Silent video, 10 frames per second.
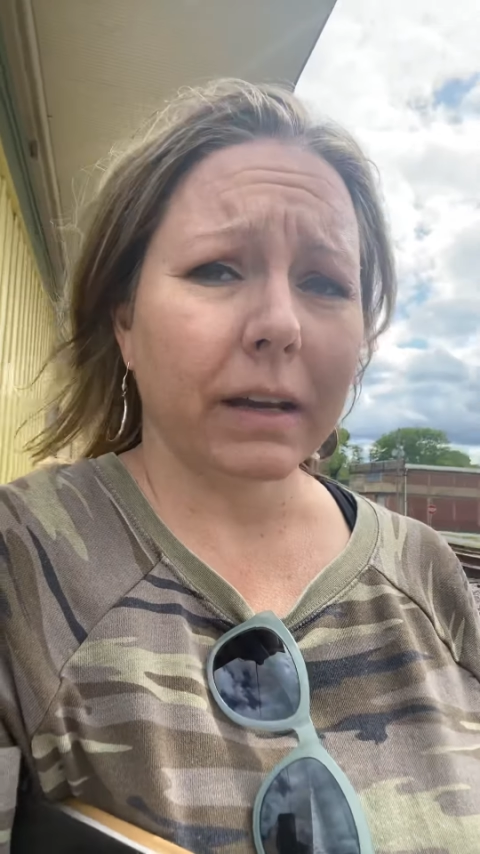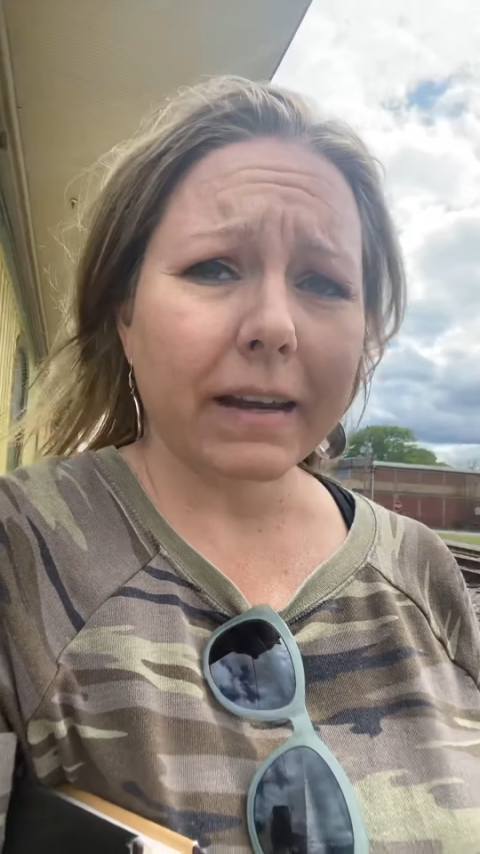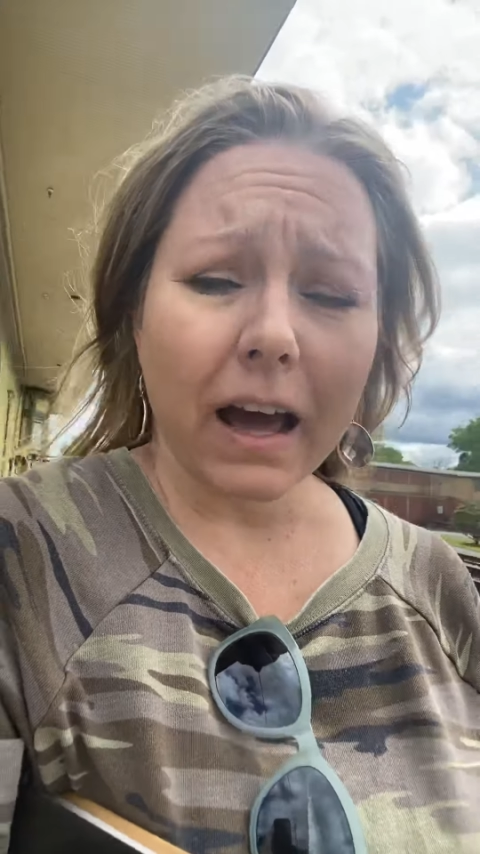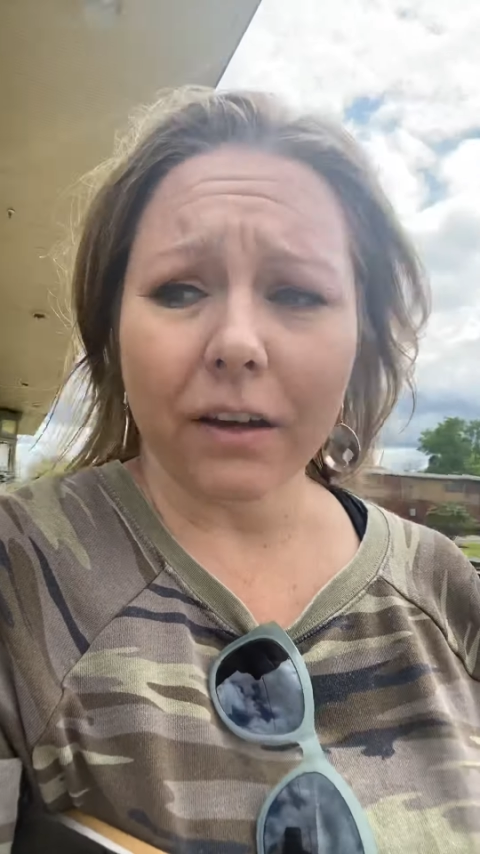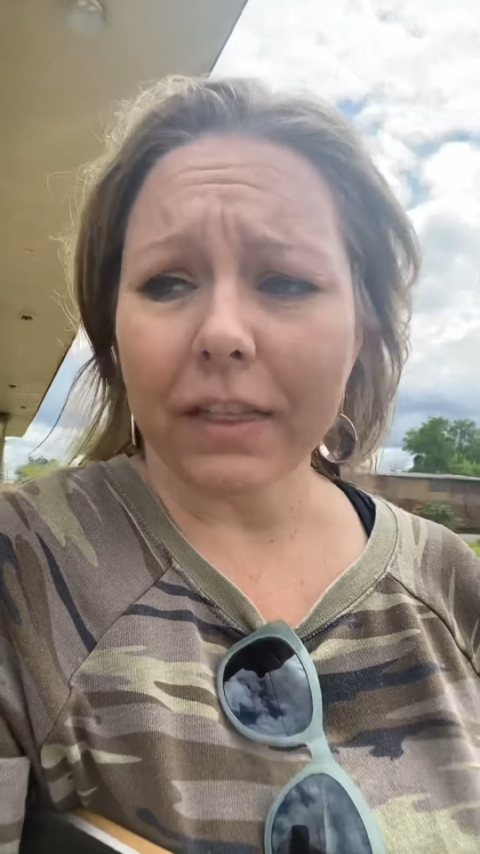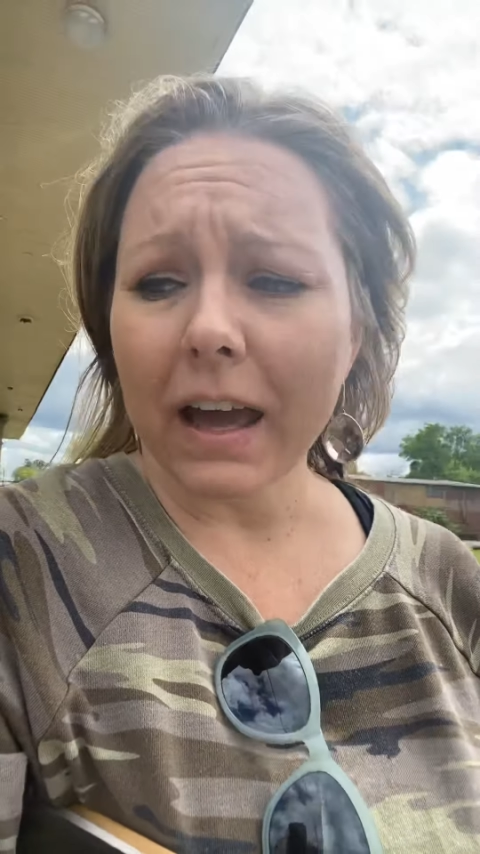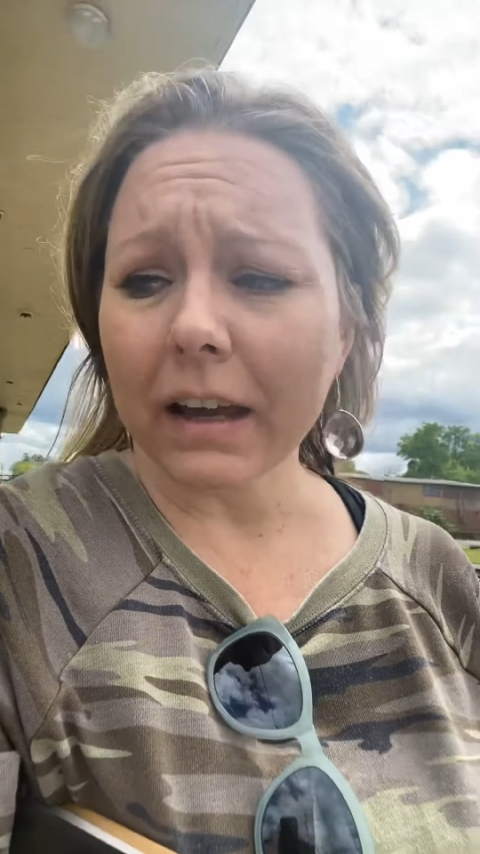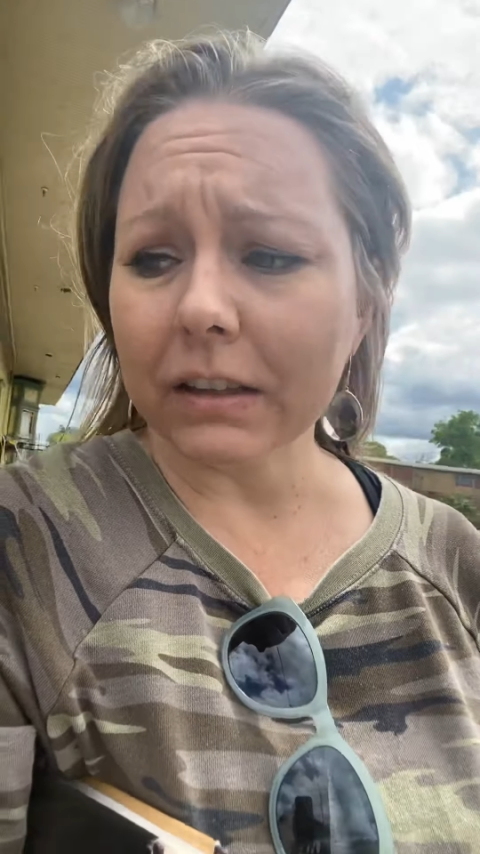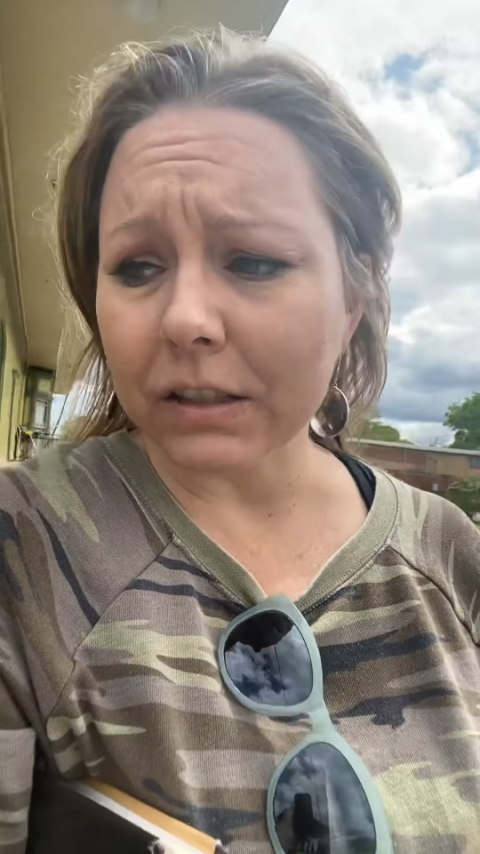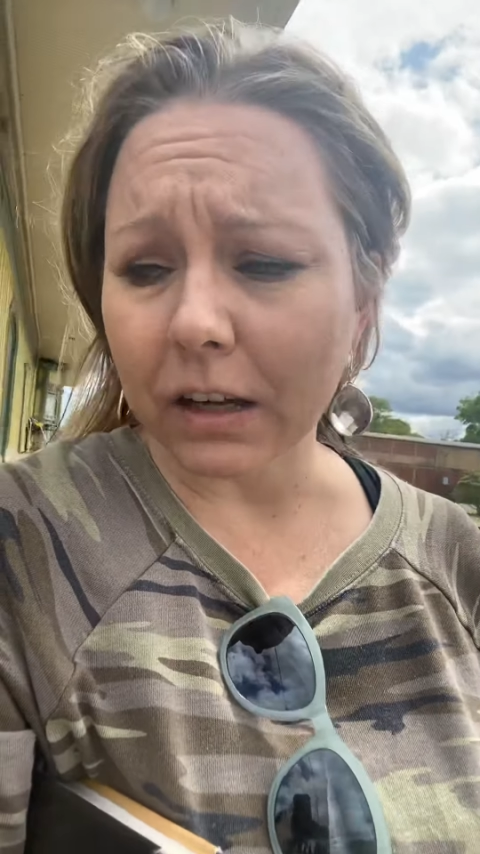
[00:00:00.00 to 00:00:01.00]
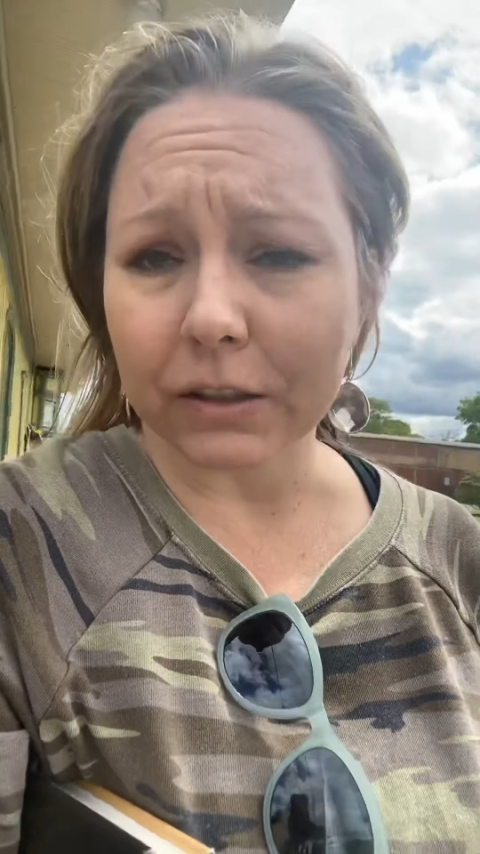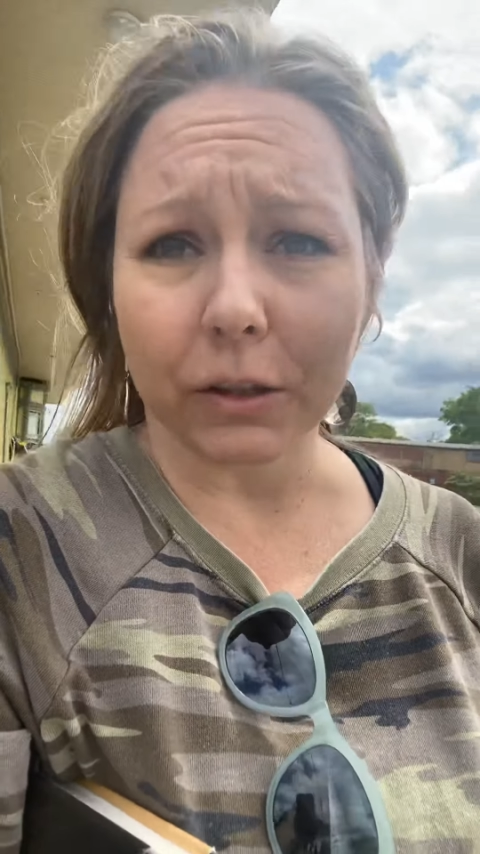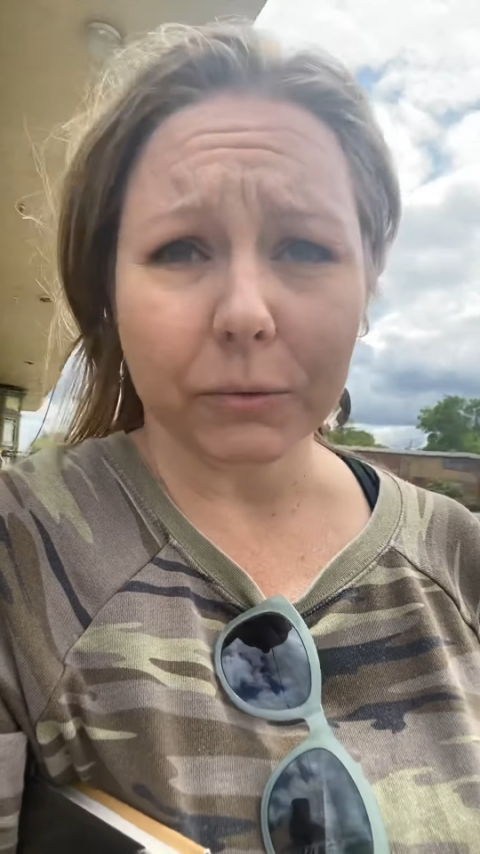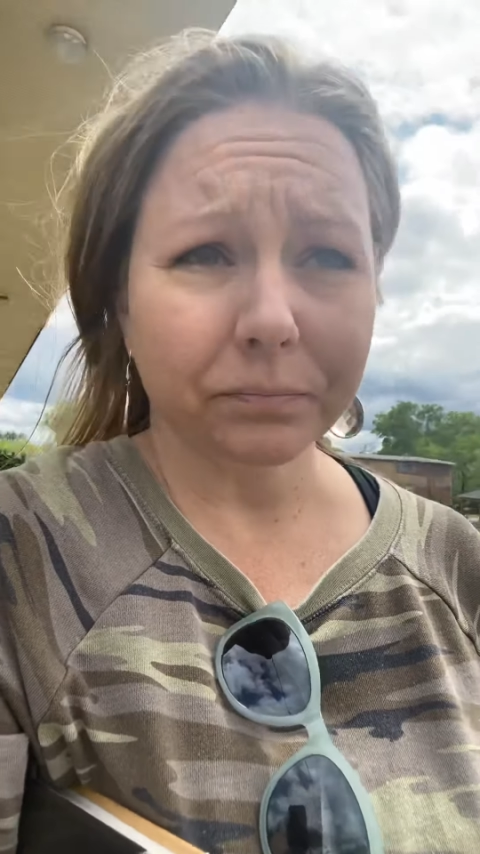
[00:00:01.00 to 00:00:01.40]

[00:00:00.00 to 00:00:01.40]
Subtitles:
Now, that conductor,